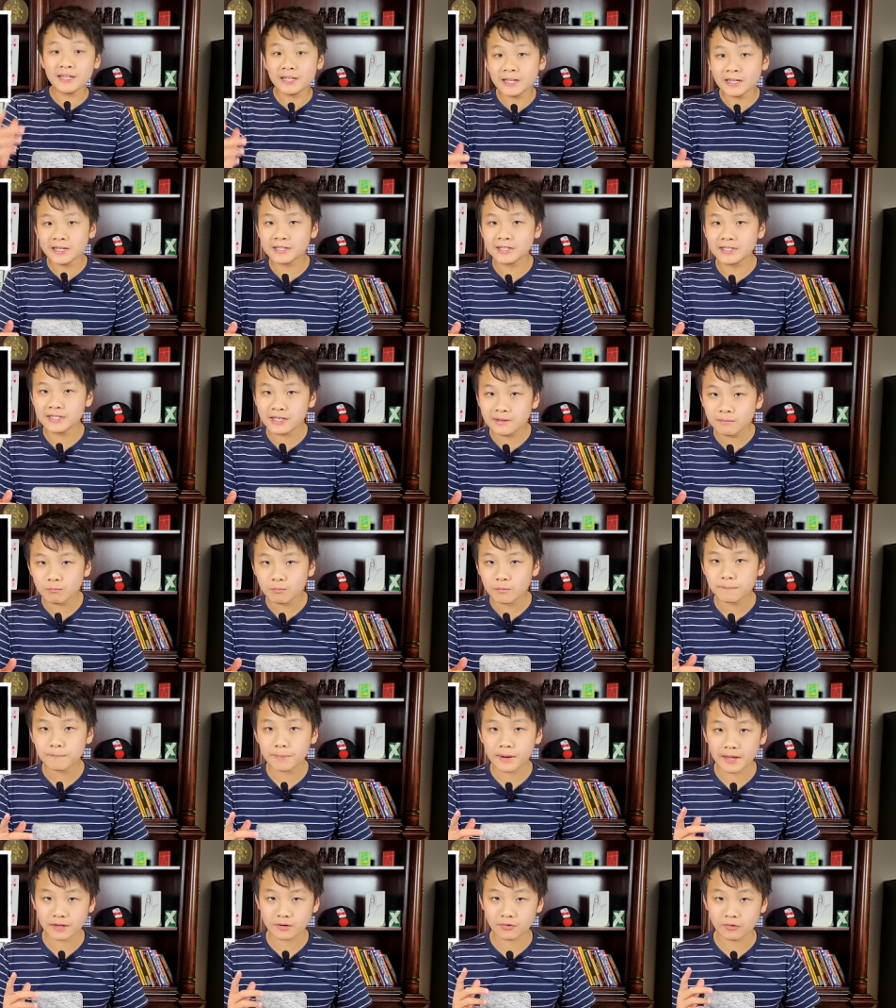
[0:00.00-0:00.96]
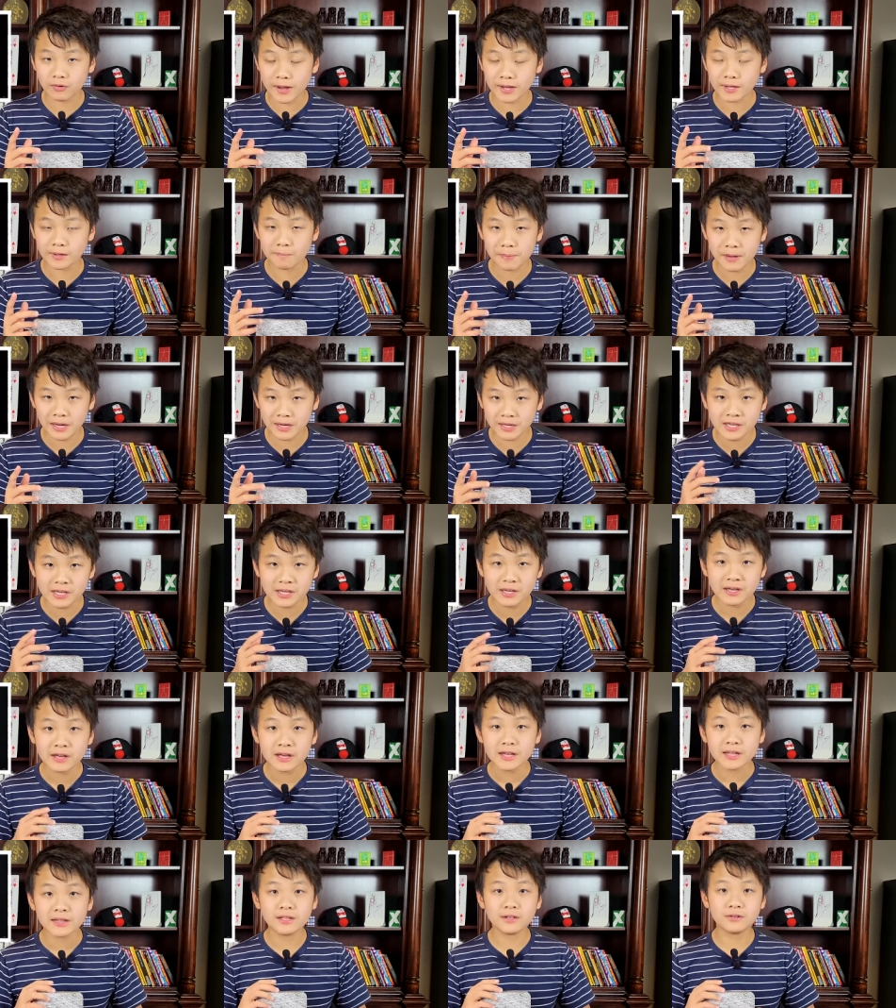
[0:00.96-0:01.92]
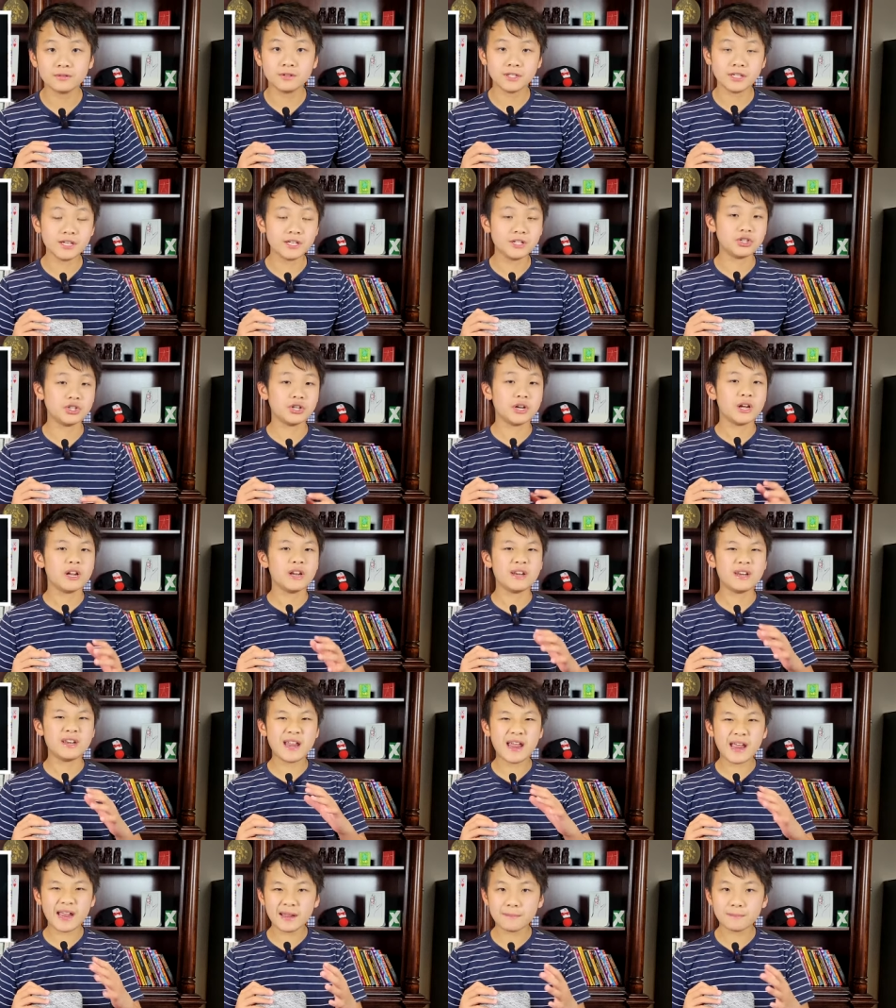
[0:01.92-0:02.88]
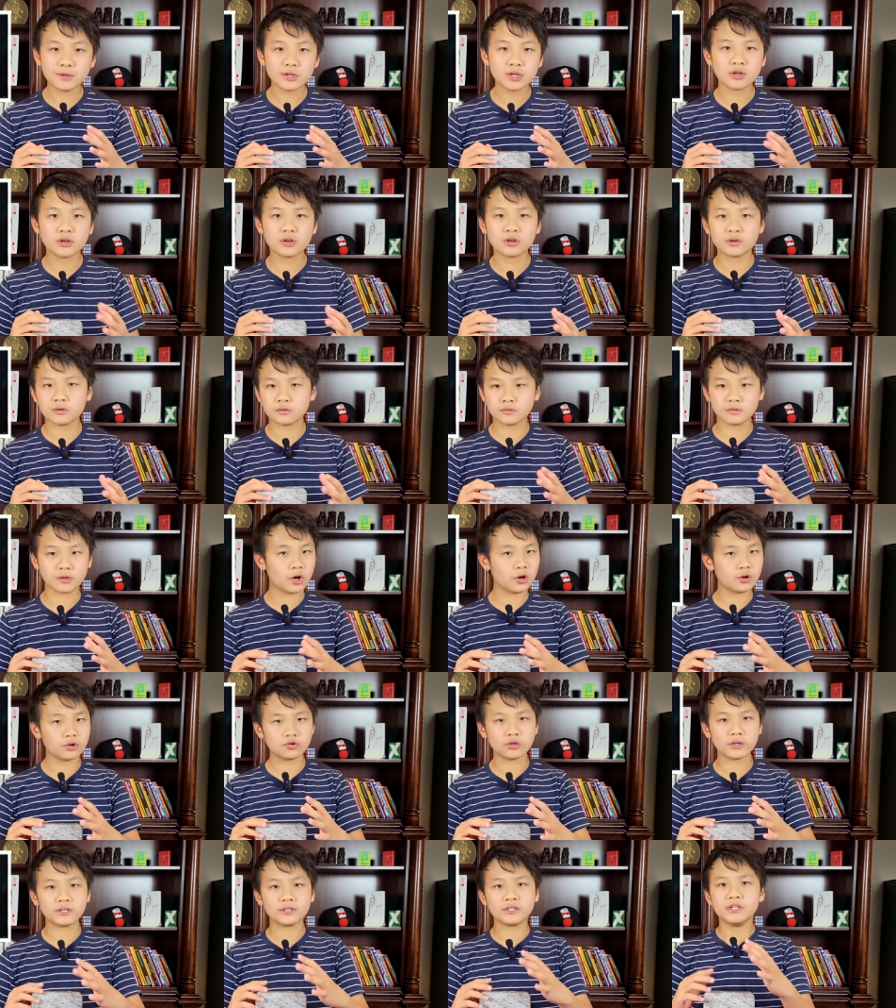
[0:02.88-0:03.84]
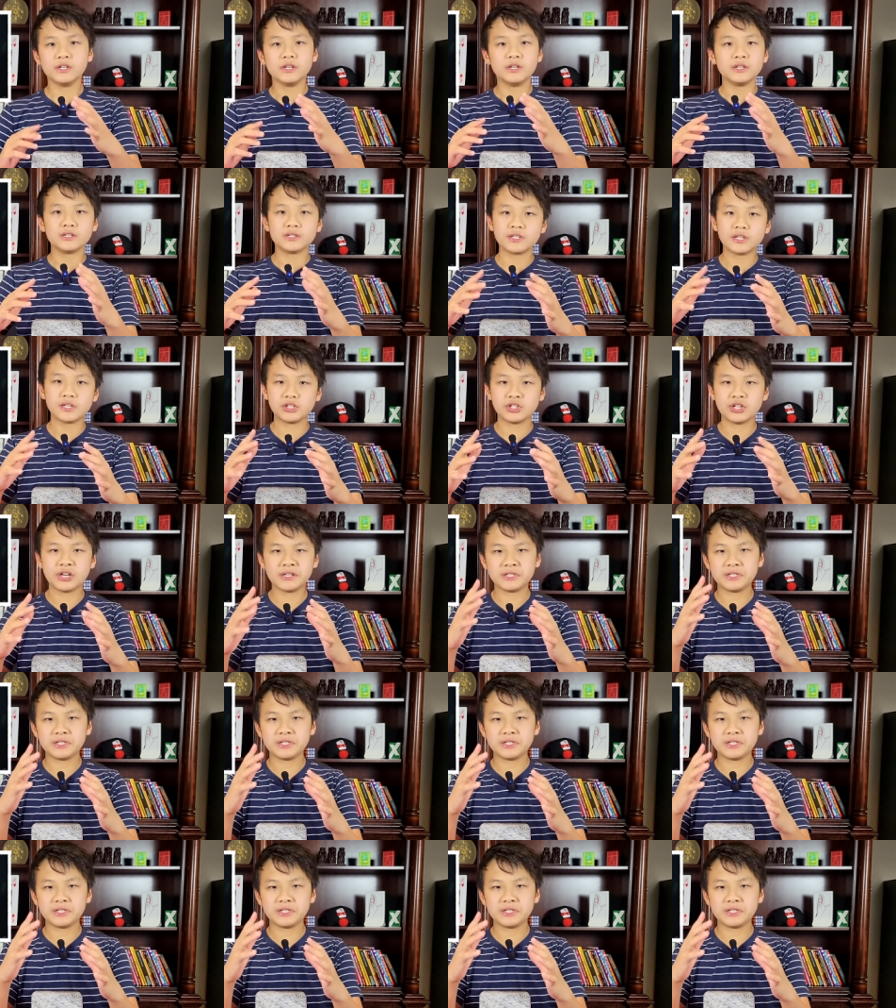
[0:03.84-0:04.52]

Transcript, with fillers: EDC by Craig Petty. They'll teach named card tricks, such